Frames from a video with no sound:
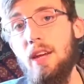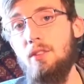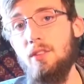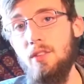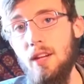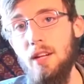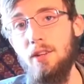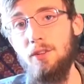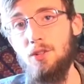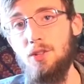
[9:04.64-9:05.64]
have a stain
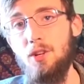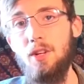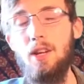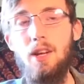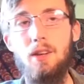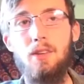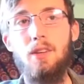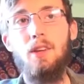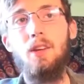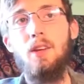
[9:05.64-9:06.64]
on their shirt, and
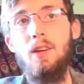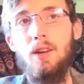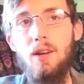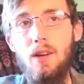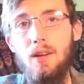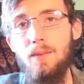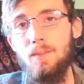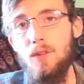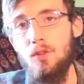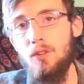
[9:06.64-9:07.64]

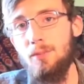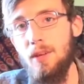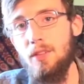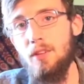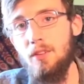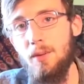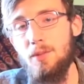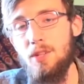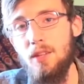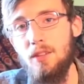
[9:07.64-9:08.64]
you just made the
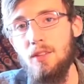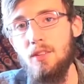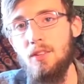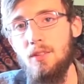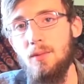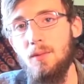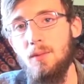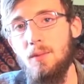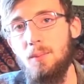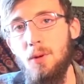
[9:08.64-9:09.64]
assumption that this
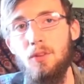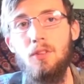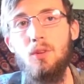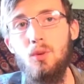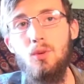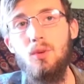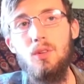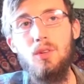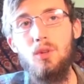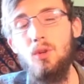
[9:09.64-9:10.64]
person who
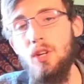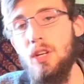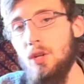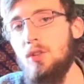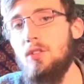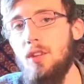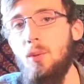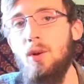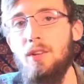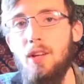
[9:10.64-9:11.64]
could use
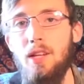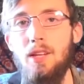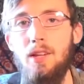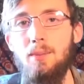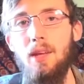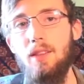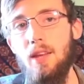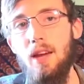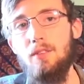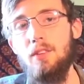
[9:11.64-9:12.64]
someone telling them that
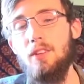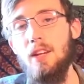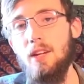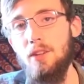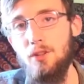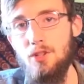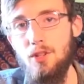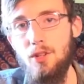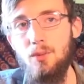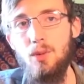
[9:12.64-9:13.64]
they have a stain on their
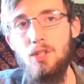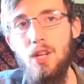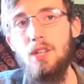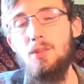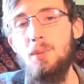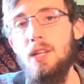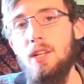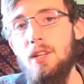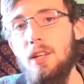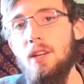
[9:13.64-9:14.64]
shirt and would change
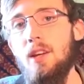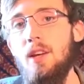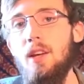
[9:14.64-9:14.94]
immediately,